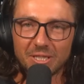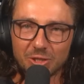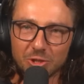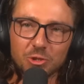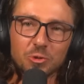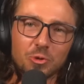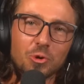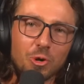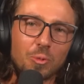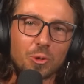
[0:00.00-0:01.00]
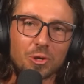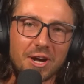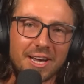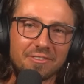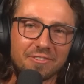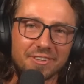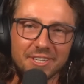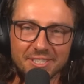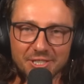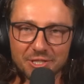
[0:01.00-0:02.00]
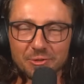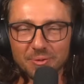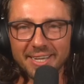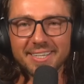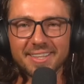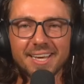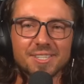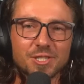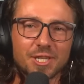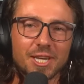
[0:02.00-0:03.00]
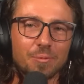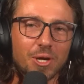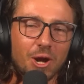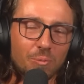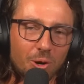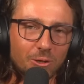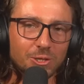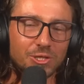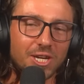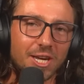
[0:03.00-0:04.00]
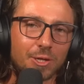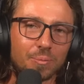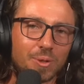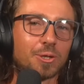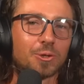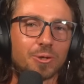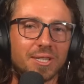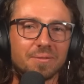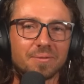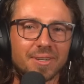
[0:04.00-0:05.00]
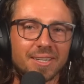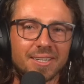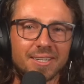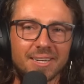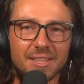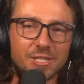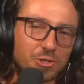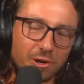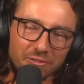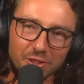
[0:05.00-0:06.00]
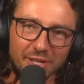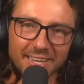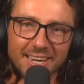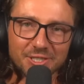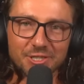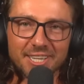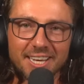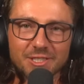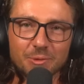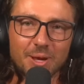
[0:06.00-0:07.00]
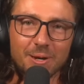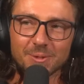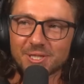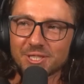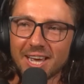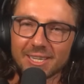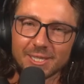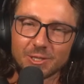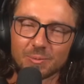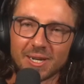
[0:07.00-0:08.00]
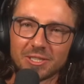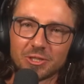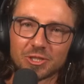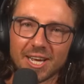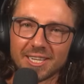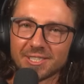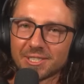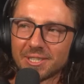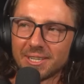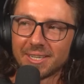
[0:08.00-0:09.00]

Just your normal life, you still need that to keep going while you're stacking Bitcoin. And then do everything else you can to be able to stack as much sats.